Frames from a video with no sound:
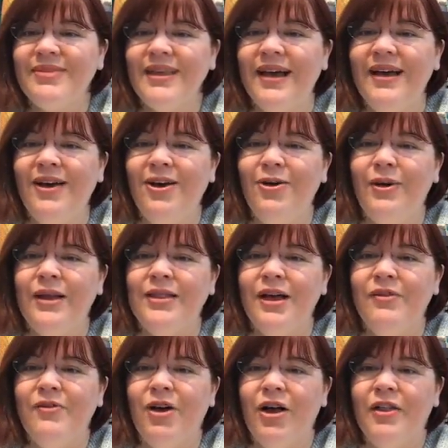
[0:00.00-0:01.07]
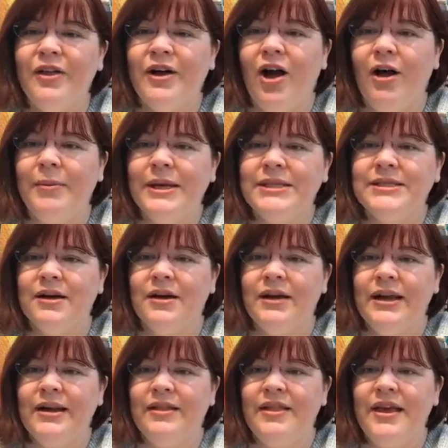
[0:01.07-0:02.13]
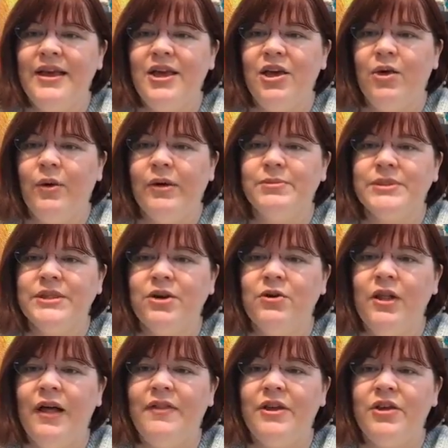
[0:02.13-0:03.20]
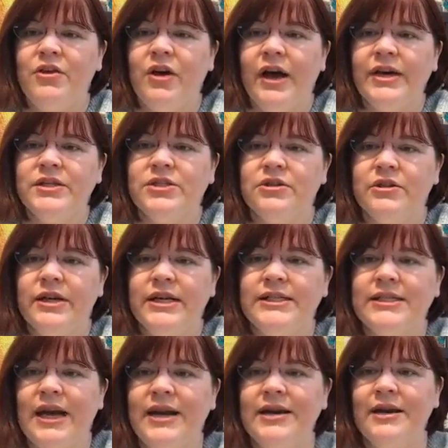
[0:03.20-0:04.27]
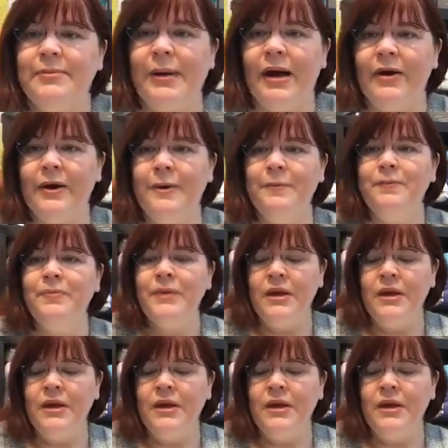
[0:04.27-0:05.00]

oh, I love all the comments on it. Thank you. I'm so glad that you guys are excited about it.